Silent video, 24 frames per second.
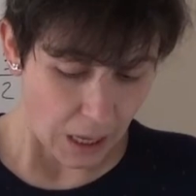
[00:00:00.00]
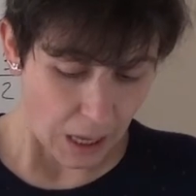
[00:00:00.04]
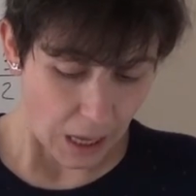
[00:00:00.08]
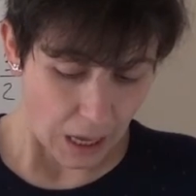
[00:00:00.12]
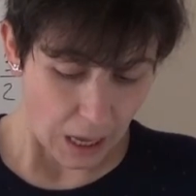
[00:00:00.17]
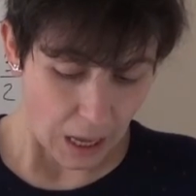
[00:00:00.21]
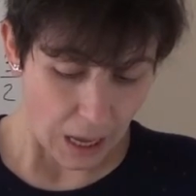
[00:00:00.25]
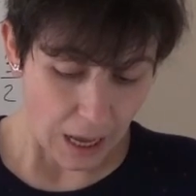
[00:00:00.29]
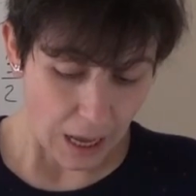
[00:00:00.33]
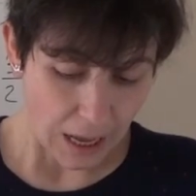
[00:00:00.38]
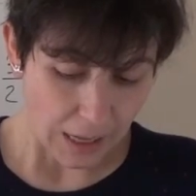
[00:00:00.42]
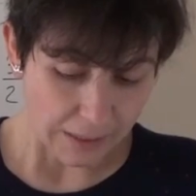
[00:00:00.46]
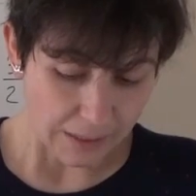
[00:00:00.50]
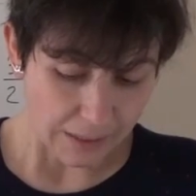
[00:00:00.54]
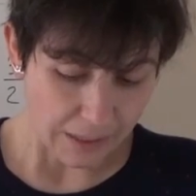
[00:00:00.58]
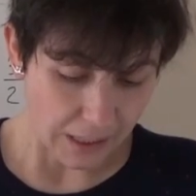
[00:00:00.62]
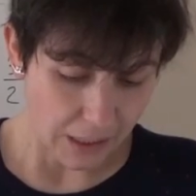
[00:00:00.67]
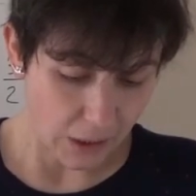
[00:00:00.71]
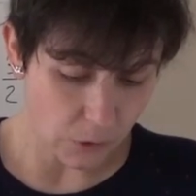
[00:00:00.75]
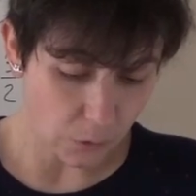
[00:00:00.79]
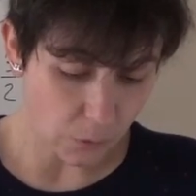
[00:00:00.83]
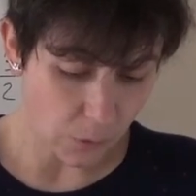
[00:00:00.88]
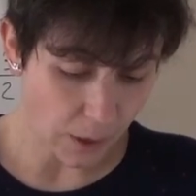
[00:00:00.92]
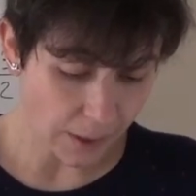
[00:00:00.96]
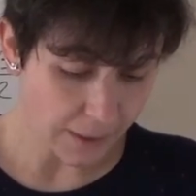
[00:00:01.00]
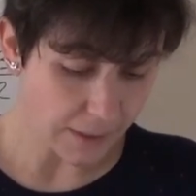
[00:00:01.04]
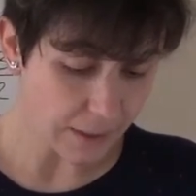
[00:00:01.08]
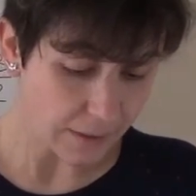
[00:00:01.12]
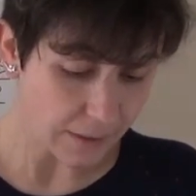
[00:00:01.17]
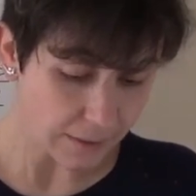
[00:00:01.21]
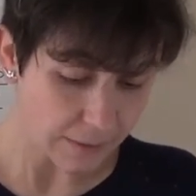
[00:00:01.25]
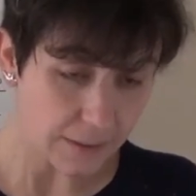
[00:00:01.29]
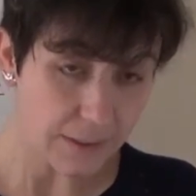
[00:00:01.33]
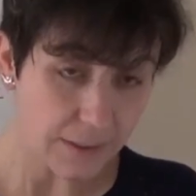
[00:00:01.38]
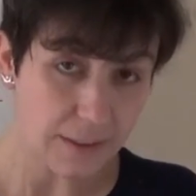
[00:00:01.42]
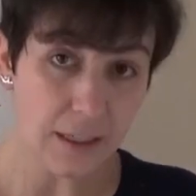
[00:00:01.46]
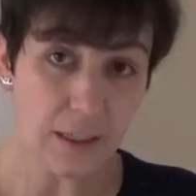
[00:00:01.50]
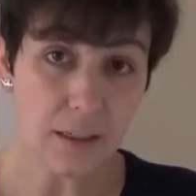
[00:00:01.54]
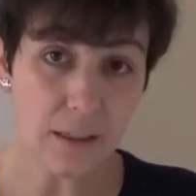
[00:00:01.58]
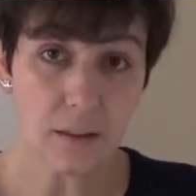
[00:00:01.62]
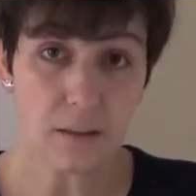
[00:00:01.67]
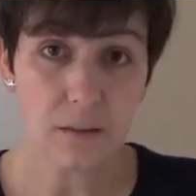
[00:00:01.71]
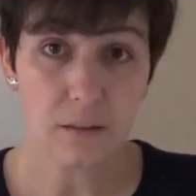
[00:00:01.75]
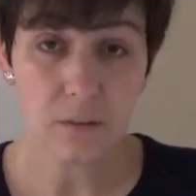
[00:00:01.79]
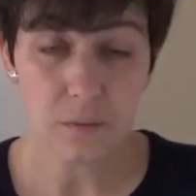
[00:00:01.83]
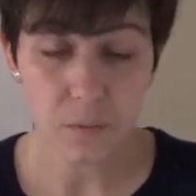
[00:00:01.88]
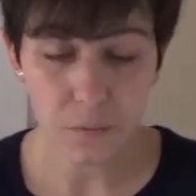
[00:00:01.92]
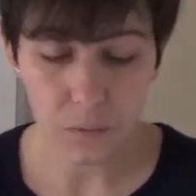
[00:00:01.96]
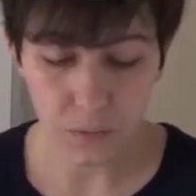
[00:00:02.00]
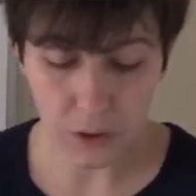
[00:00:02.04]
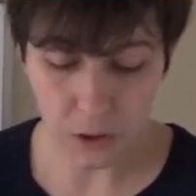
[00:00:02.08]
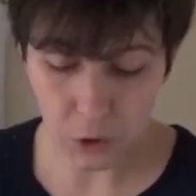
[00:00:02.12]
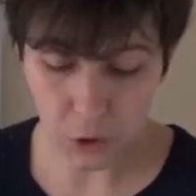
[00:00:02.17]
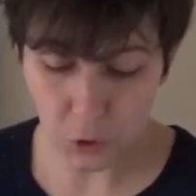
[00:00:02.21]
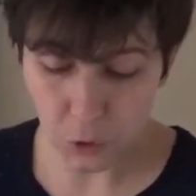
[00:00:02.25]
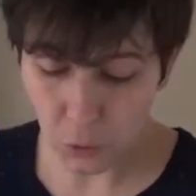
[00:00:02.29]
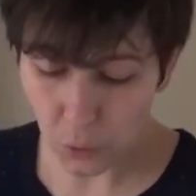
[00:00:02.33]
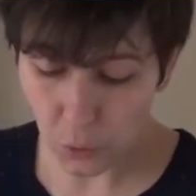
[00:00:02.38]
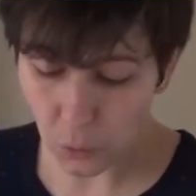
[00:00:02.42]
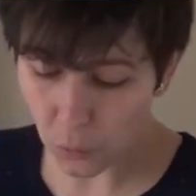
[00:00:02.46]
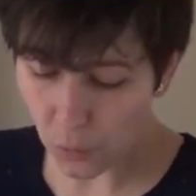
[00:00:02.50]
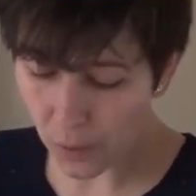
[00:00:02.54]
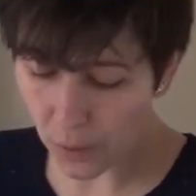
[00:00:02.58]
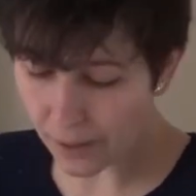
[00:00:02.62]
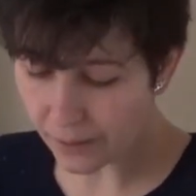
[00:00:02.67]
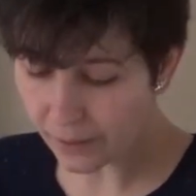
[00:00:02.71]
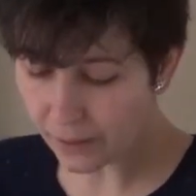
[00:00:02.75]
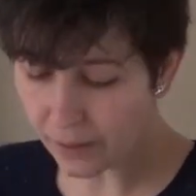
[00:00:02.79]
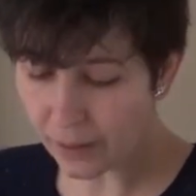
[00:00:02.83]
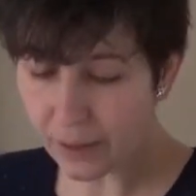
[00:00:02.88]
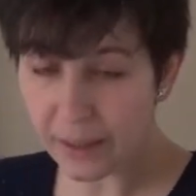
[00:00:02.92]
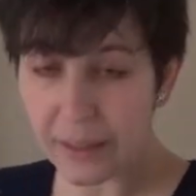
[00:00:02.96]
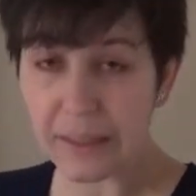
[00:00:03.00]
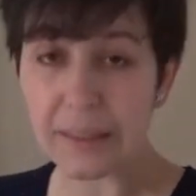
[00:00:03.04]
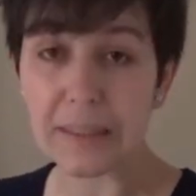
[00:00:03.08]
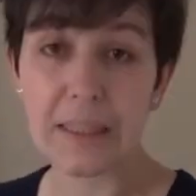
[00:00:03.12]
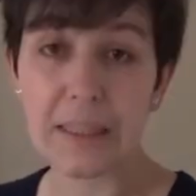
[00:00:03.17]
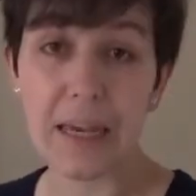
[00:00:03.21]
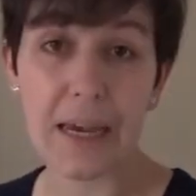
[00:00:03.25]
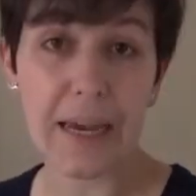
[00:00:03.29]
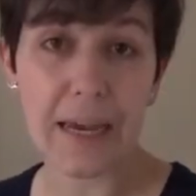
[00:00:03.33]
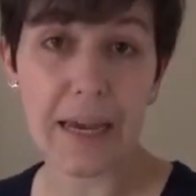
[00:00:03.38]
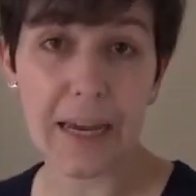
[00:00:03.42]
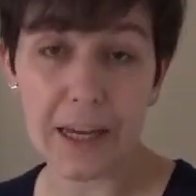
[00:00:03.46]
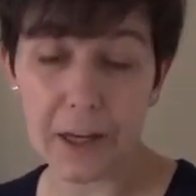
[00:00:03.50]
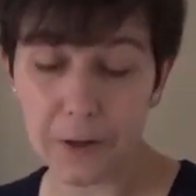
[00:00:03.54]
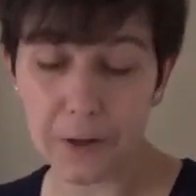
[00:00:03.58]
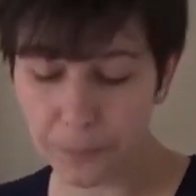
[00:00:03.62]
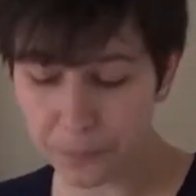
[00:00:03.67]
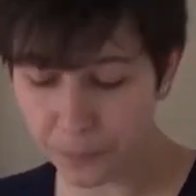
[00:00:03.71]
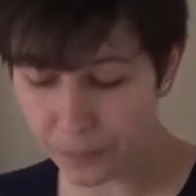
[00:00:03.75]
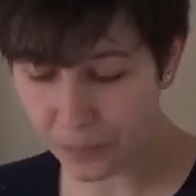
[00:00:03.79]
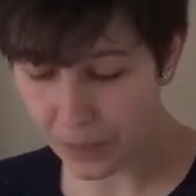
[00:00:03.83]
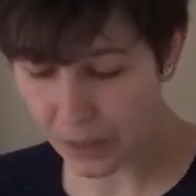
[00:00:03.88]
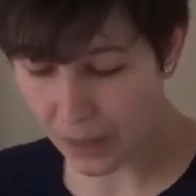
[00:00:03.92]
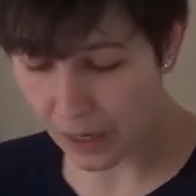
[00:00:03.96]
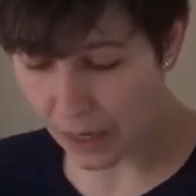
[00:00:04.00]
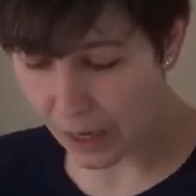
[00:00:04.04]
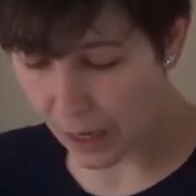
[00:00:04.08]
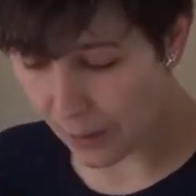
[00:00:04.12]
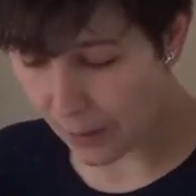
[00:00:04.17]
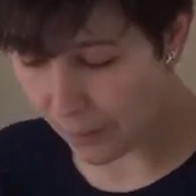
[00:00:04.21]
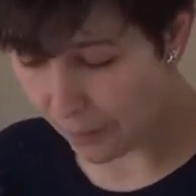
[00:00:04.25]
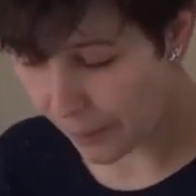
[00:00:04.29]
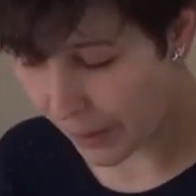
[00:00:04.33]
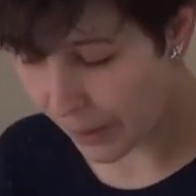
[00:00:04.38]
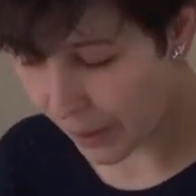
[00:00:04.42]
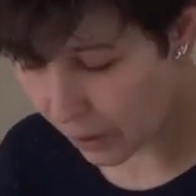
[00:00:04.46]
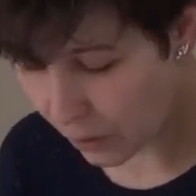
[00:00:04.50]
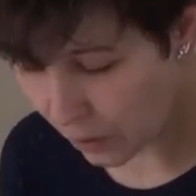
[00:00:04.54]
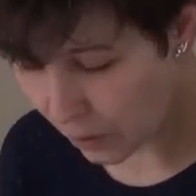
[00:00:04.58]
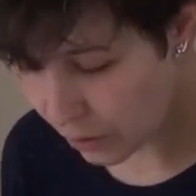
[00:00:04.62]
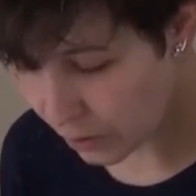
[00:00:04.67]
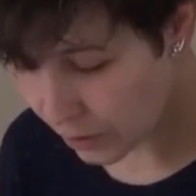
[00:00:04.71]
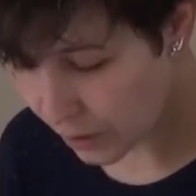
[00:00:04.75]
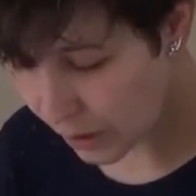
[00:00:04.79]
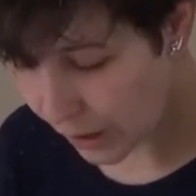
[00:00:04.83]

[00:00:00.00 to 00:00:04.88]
And the right answer, the true one, is A, because